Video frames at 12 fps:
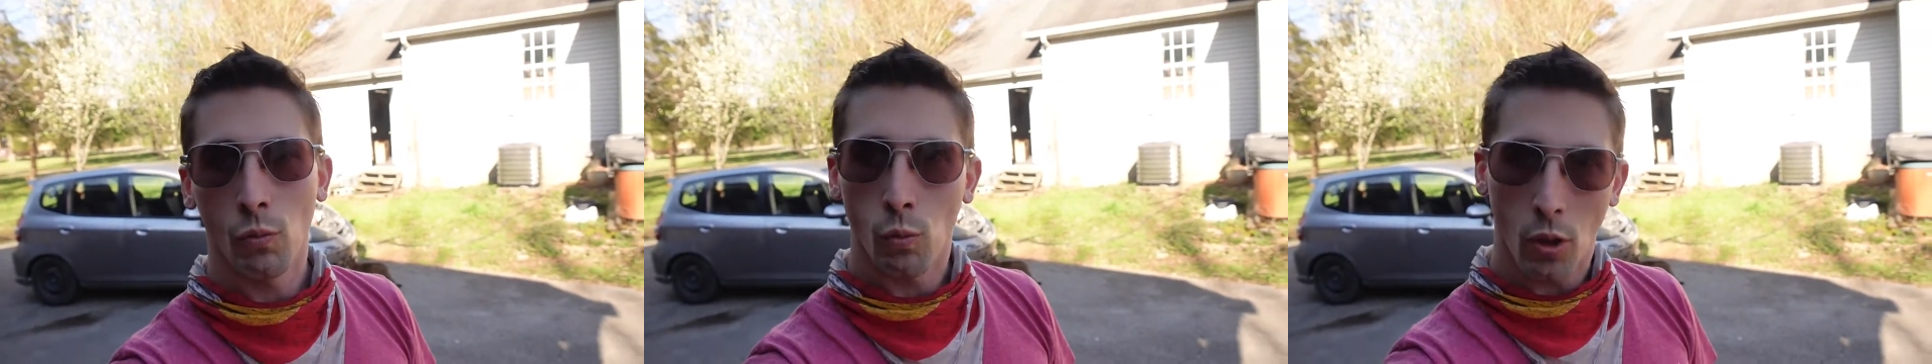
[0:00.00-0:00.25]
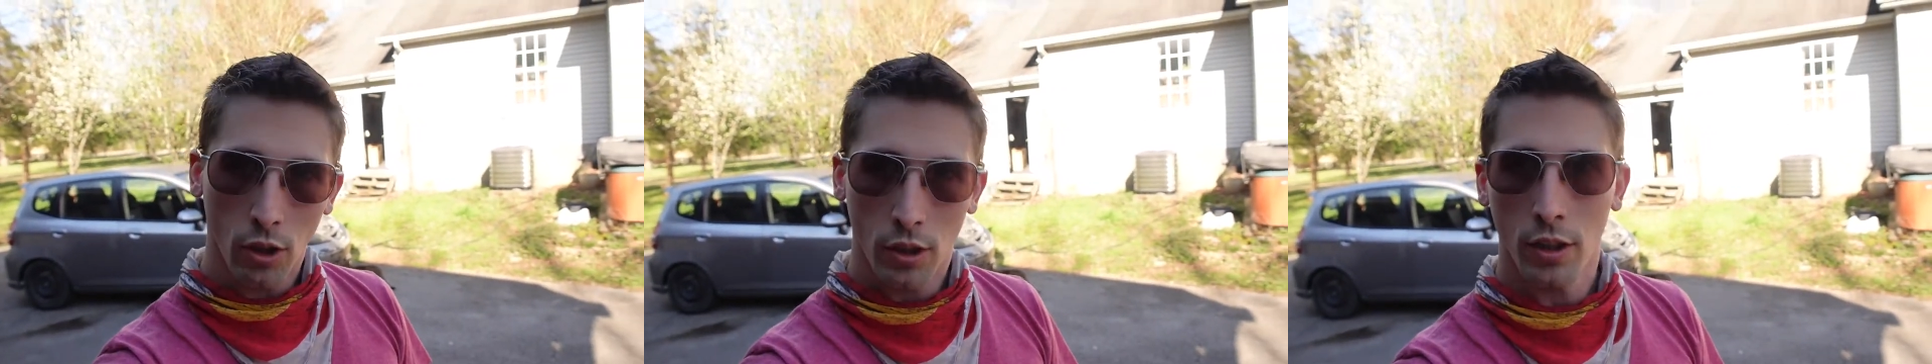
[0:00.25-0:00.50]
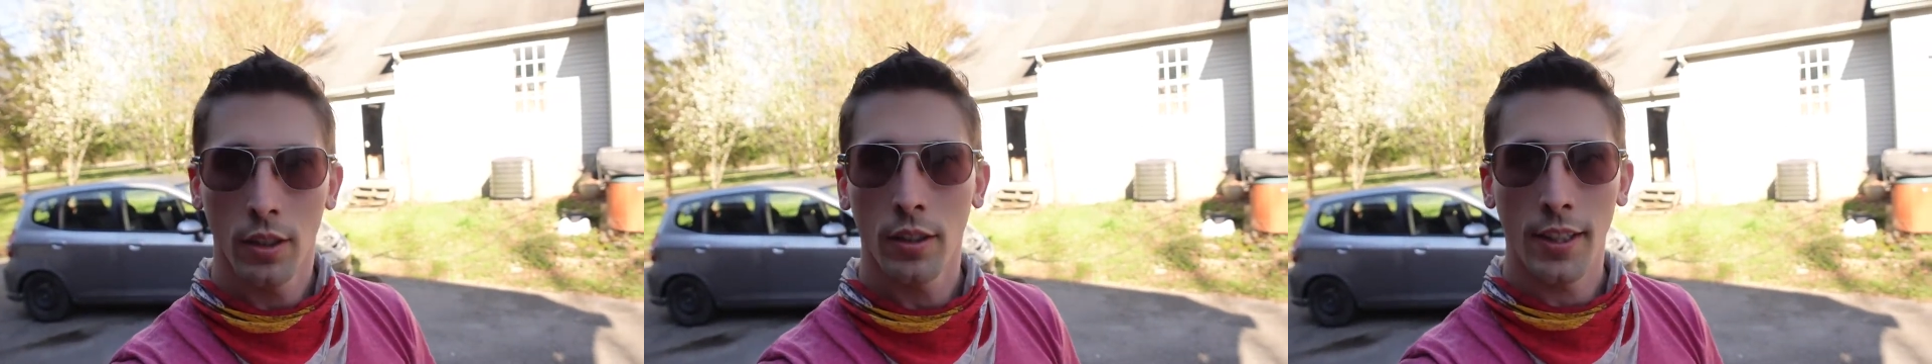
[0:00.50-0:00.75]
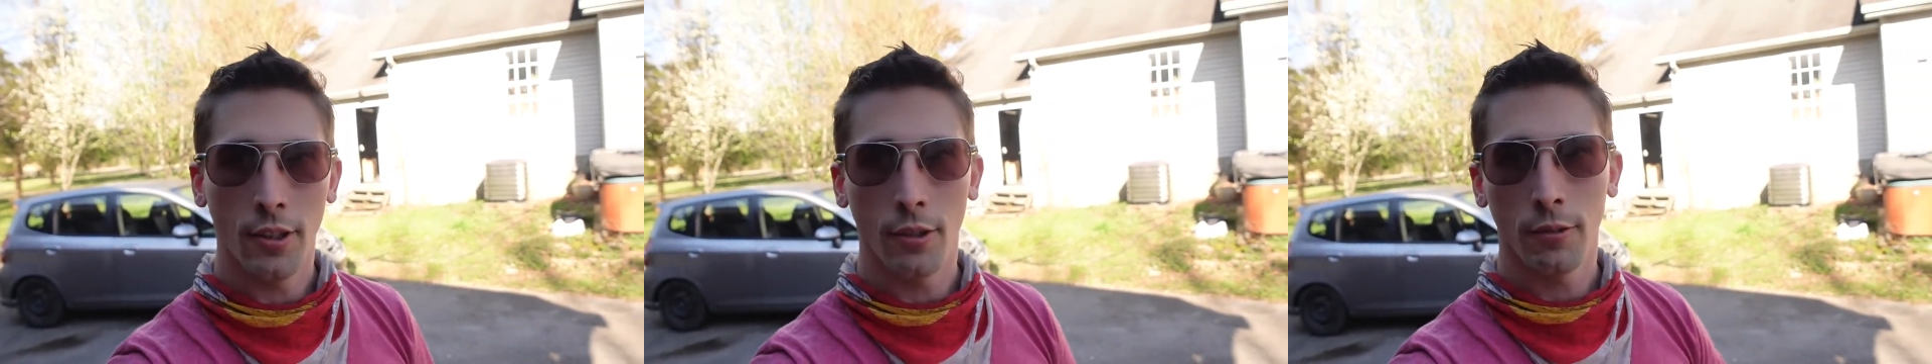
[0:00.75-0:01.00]
work,
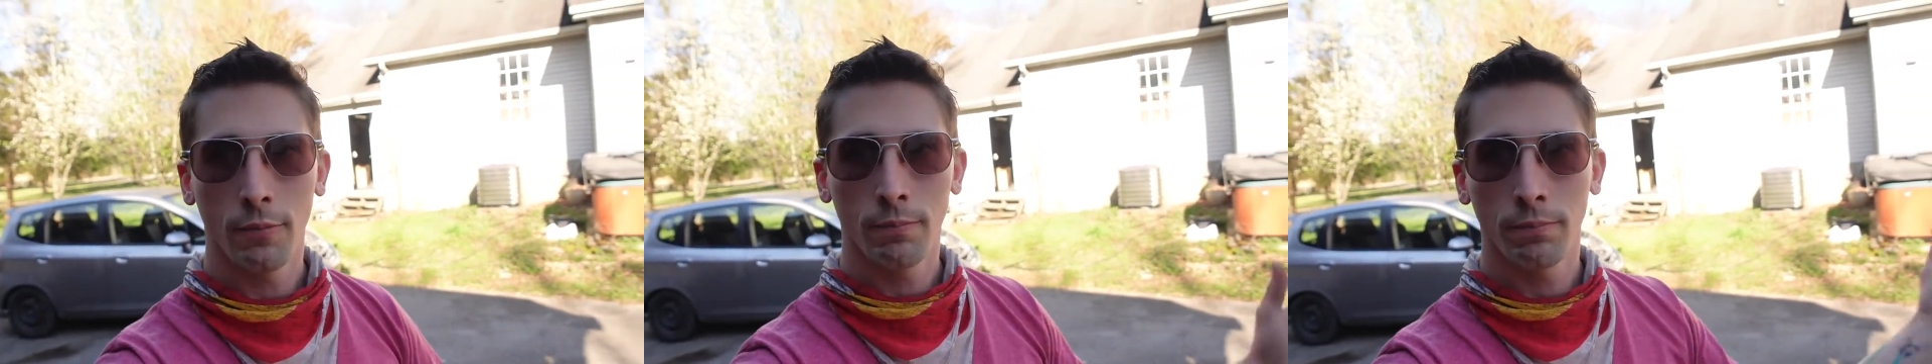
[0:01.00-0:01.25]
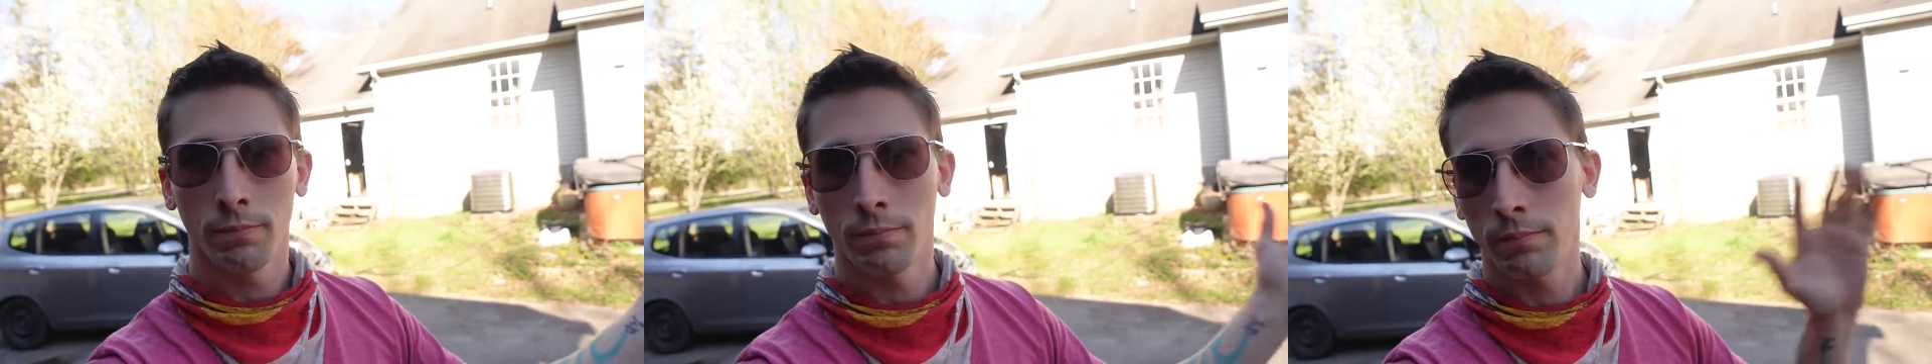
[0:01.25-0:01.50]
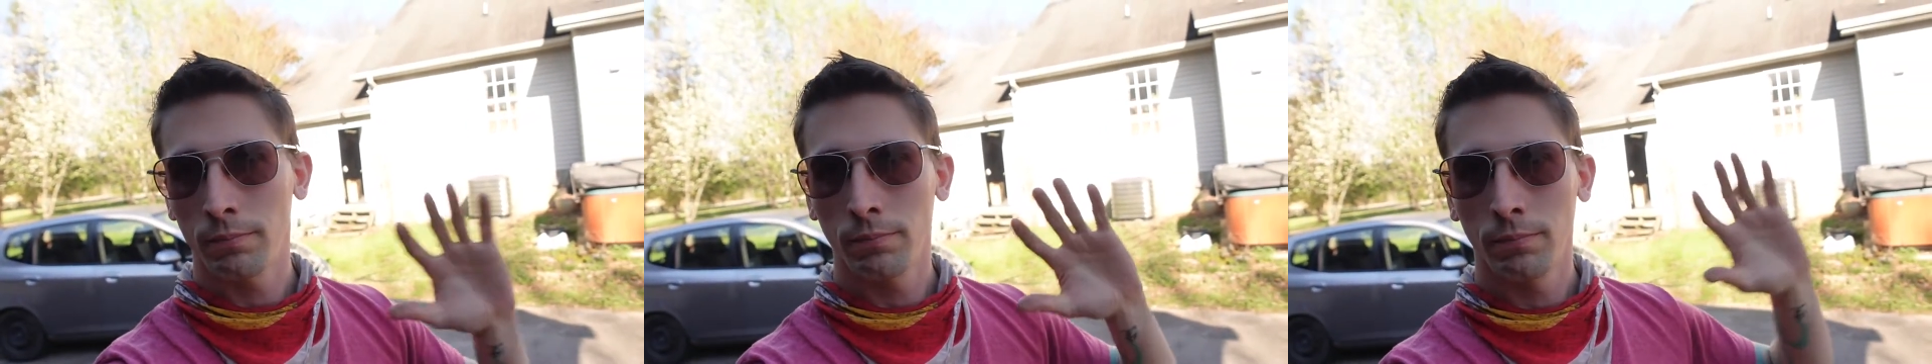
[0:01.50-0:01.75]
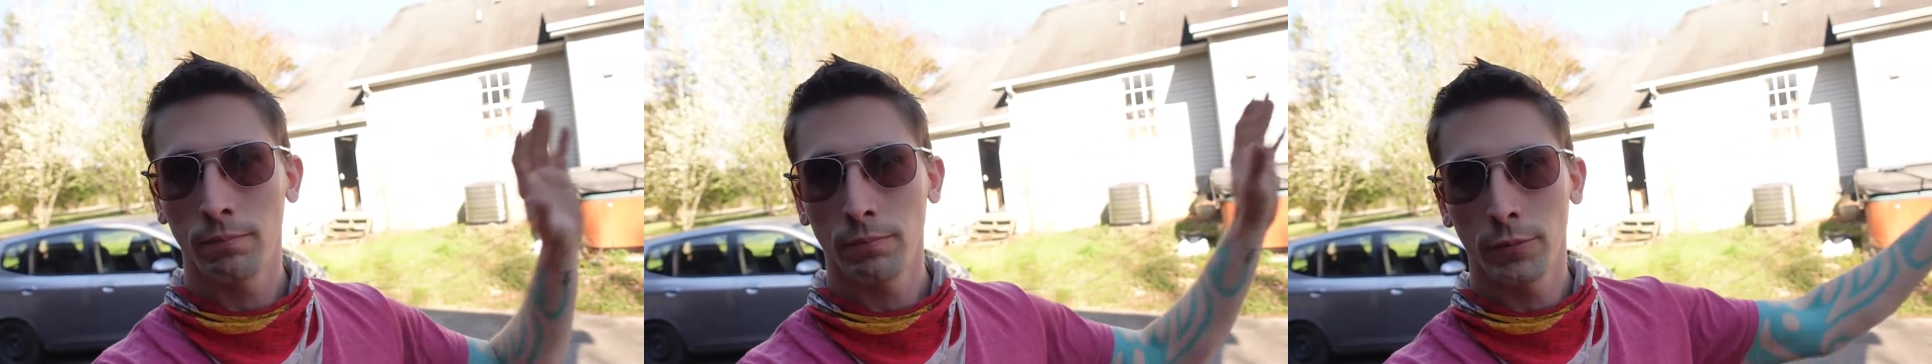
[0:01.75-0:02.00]
you know.
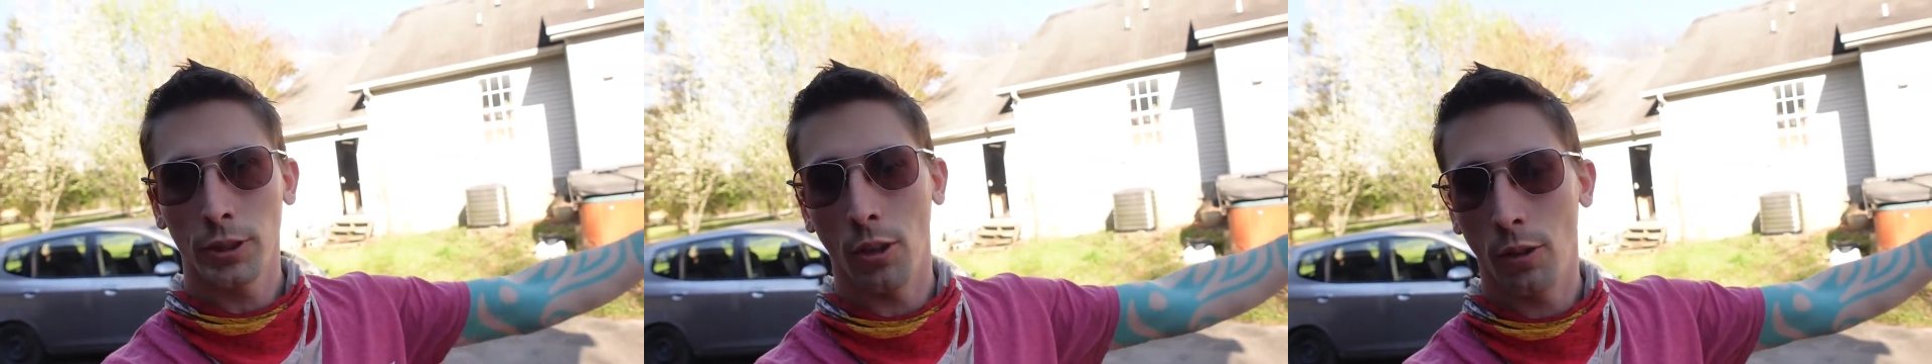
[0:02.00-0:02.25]
So